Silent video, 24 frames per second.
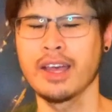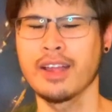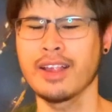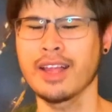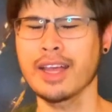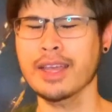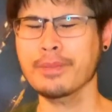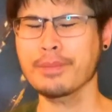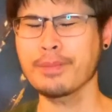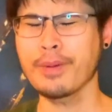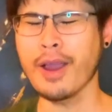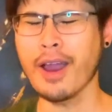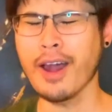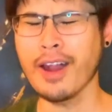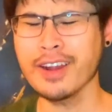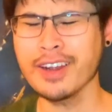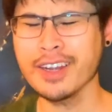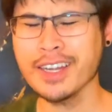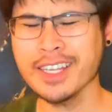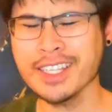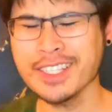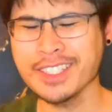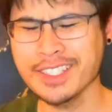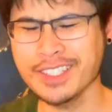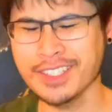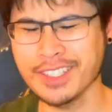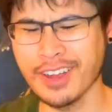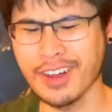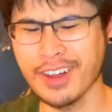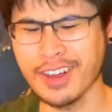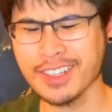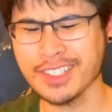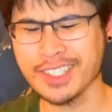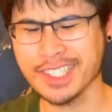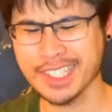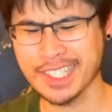Like part of this
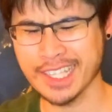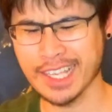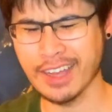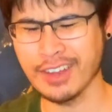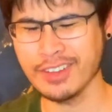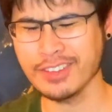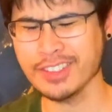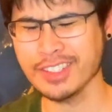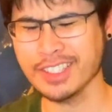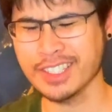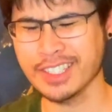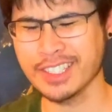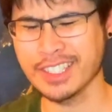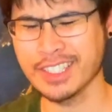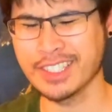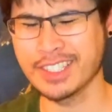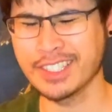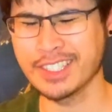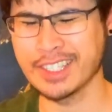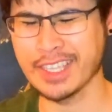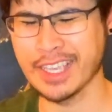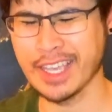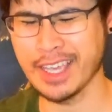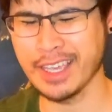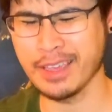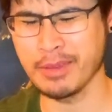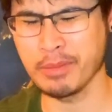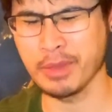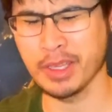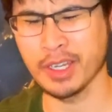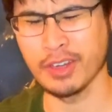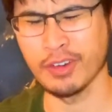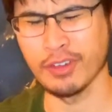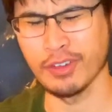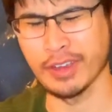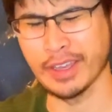song sounds the same
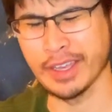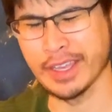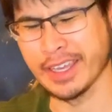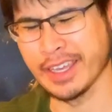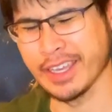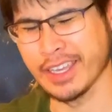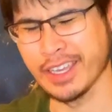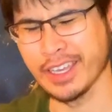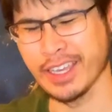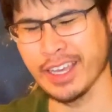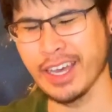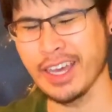in a way.